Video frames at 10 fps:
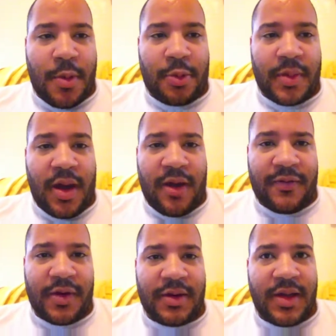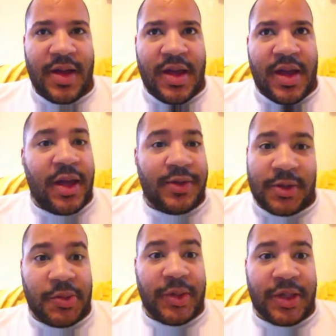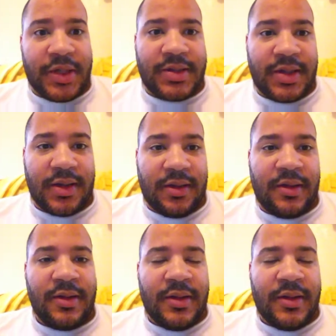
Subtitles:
MobileMe offered, it was a really good deal.